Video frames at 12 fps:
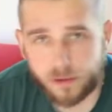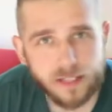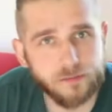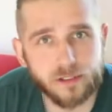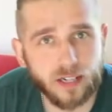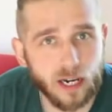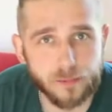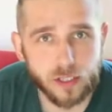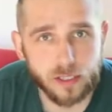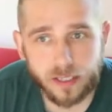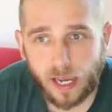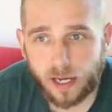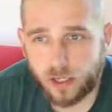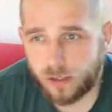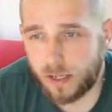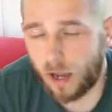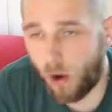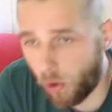are different types you can get. You
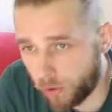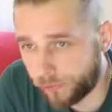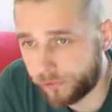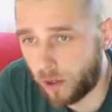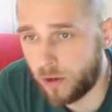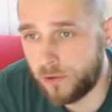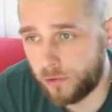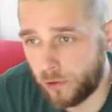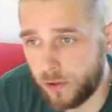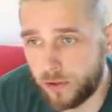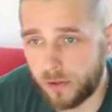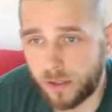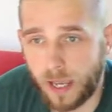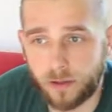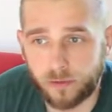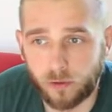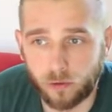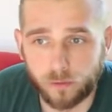can get oil stones or you can
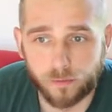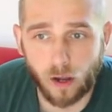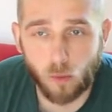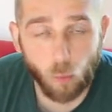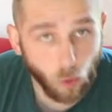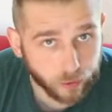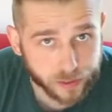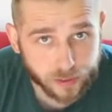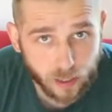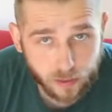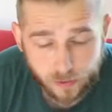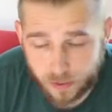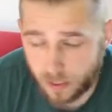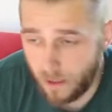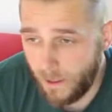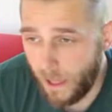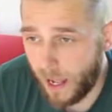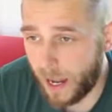get sort of water stones.
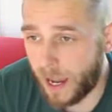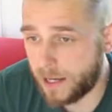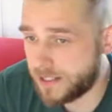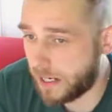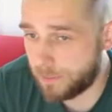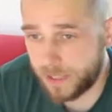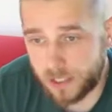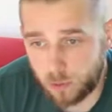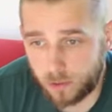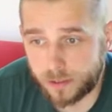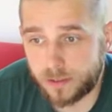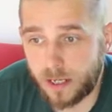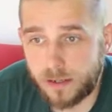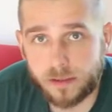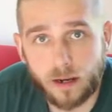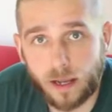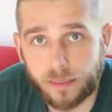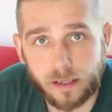Japanese water stones,
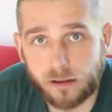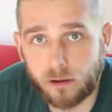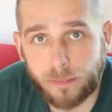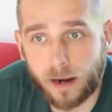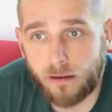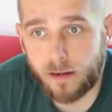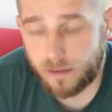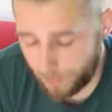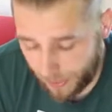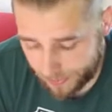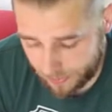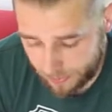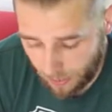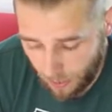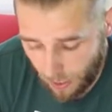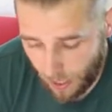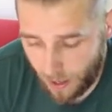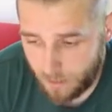are apparently the best,
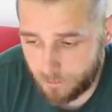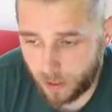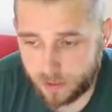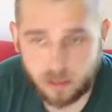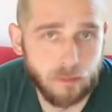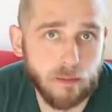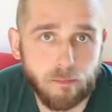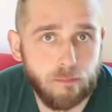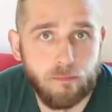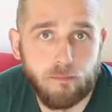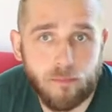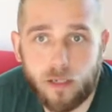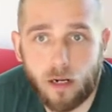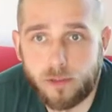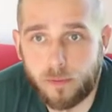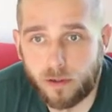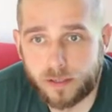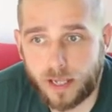but to be
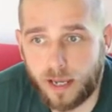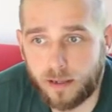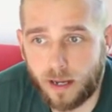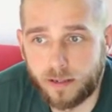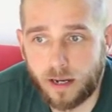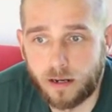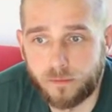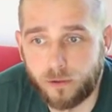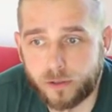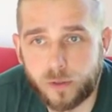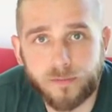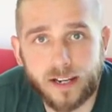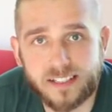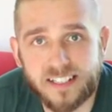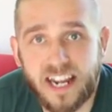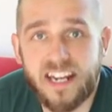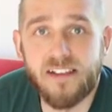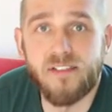honest, I can't afford to invest
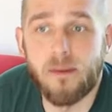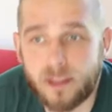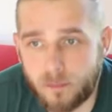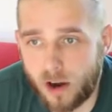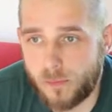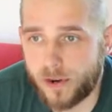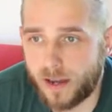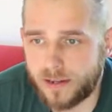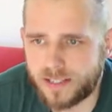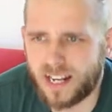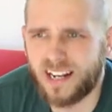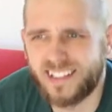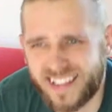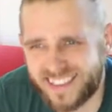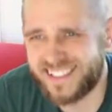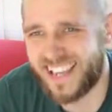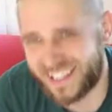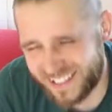in any of them at the moment, and until I get
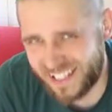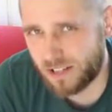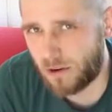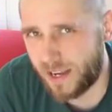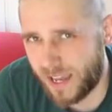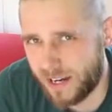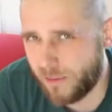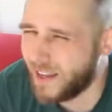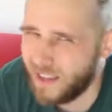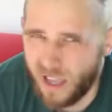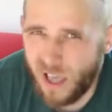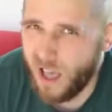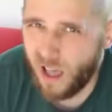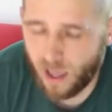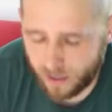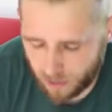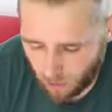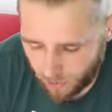the technique right anyway,
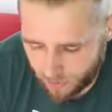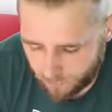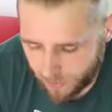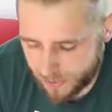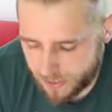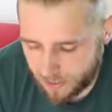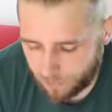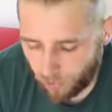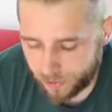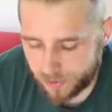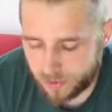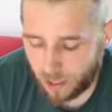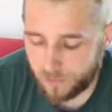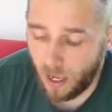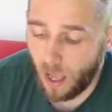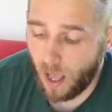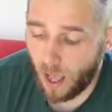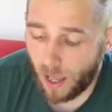you know, I didn't really see the point. So
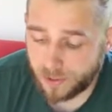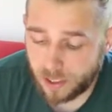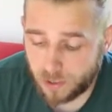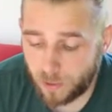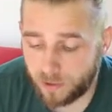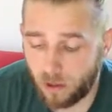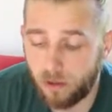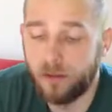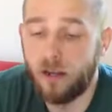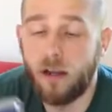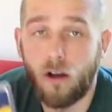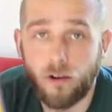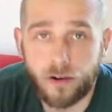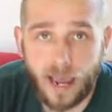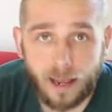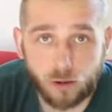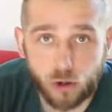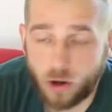I just went
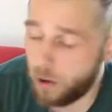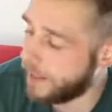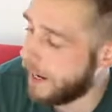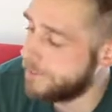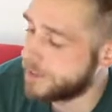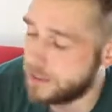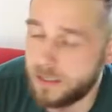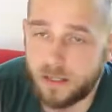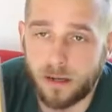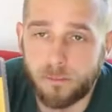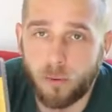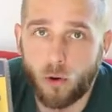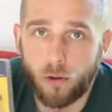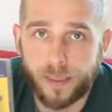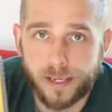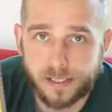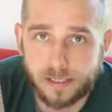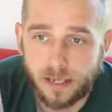on good old Amazon and bought
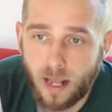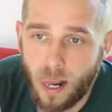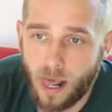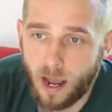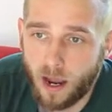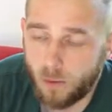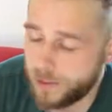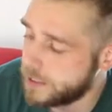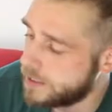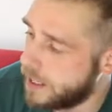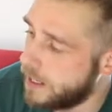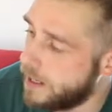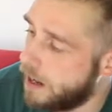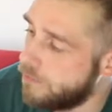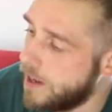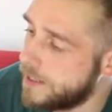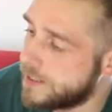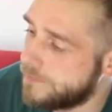this, which is a
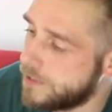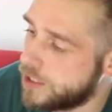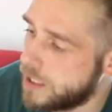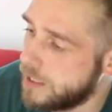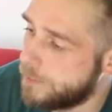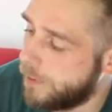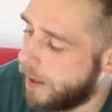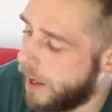relatively cheap